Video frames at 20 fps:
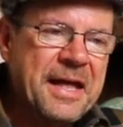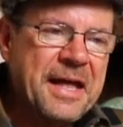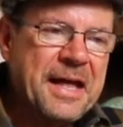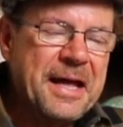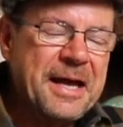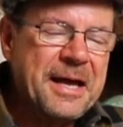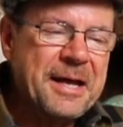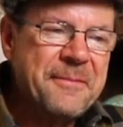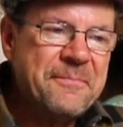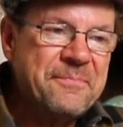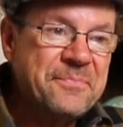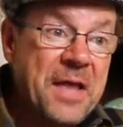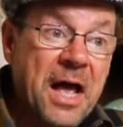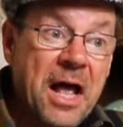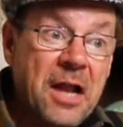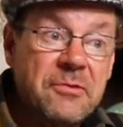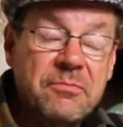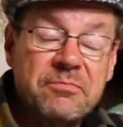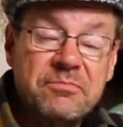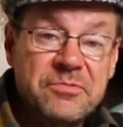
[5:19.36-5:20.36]
Same
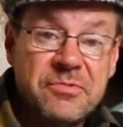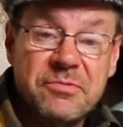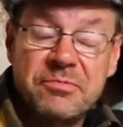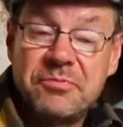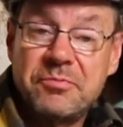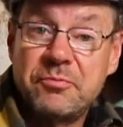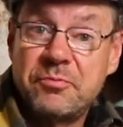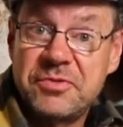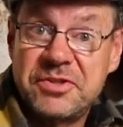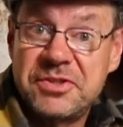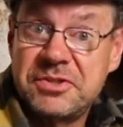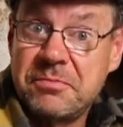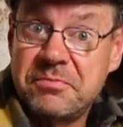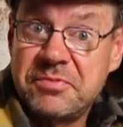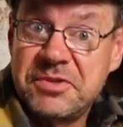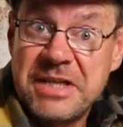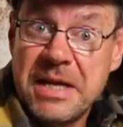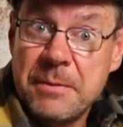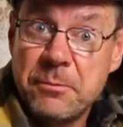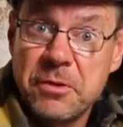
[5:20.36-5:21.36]

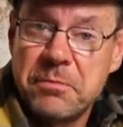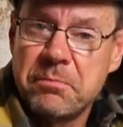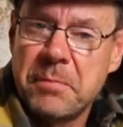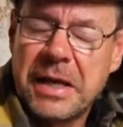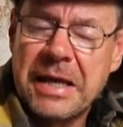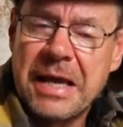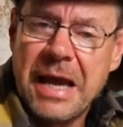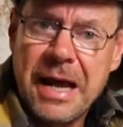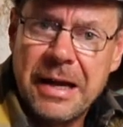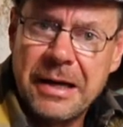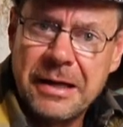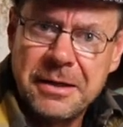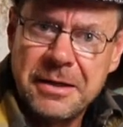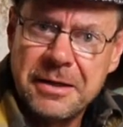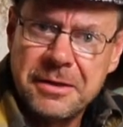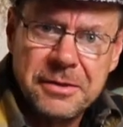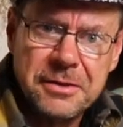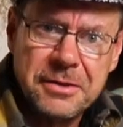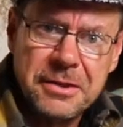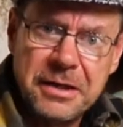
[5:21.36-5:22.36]
with Macallan
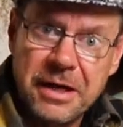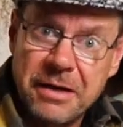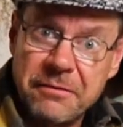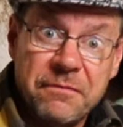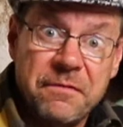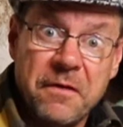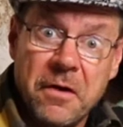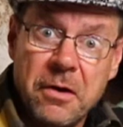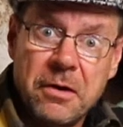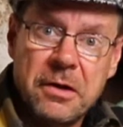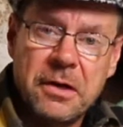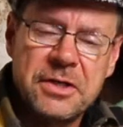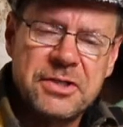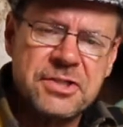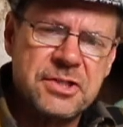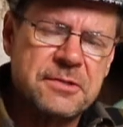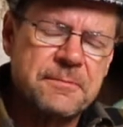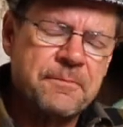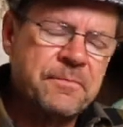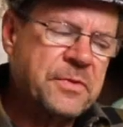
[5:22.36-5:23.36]
and
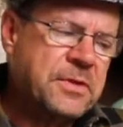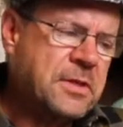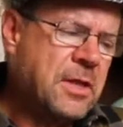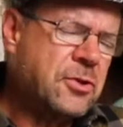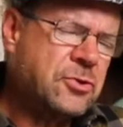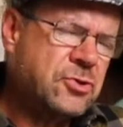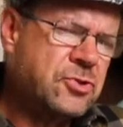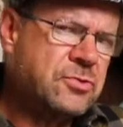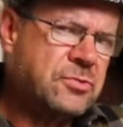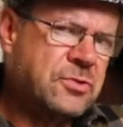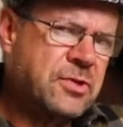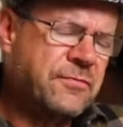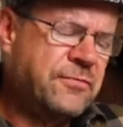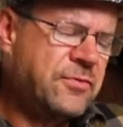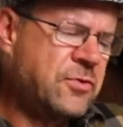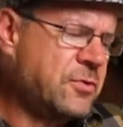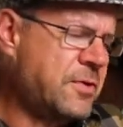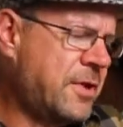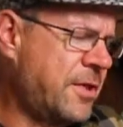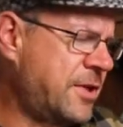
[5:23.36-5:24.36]
Glenfarclas. Not a
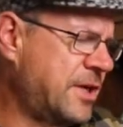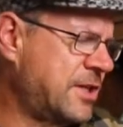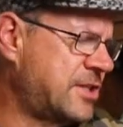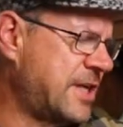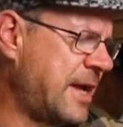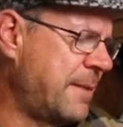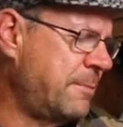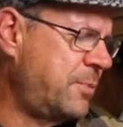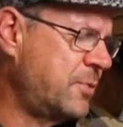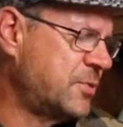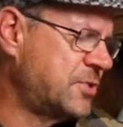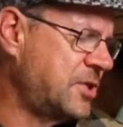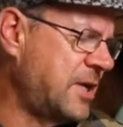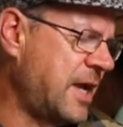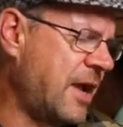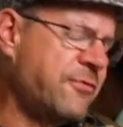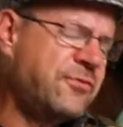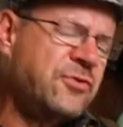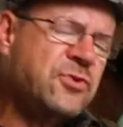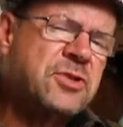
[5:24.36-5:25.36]
few other examples. You
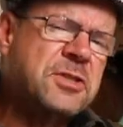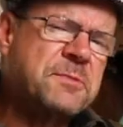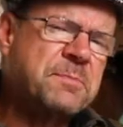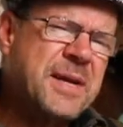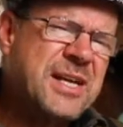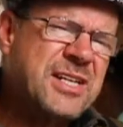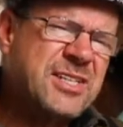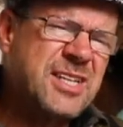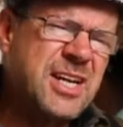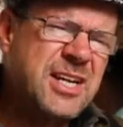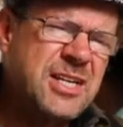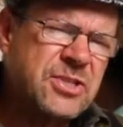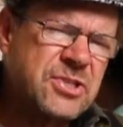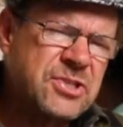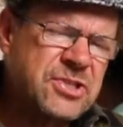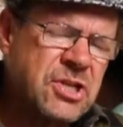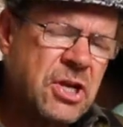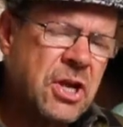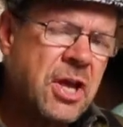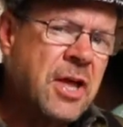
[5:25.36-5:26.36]
get a few space
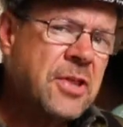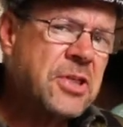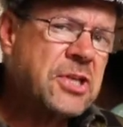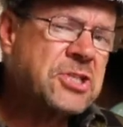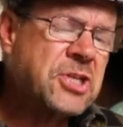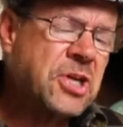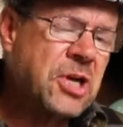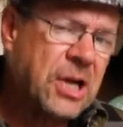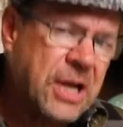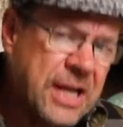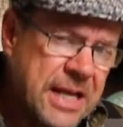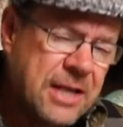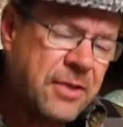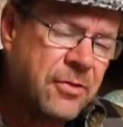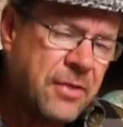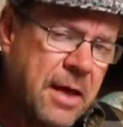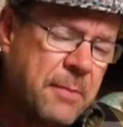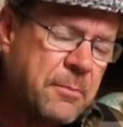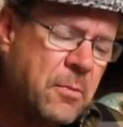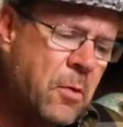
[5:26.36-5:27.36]
ciders that are like
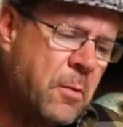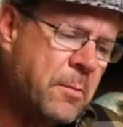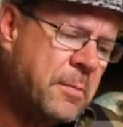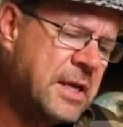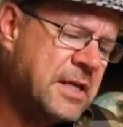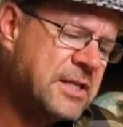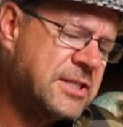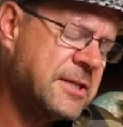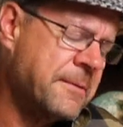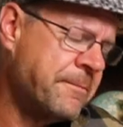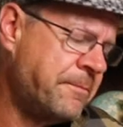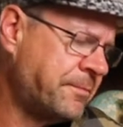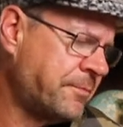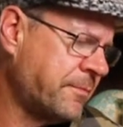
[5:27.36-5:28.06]
that, malt mates.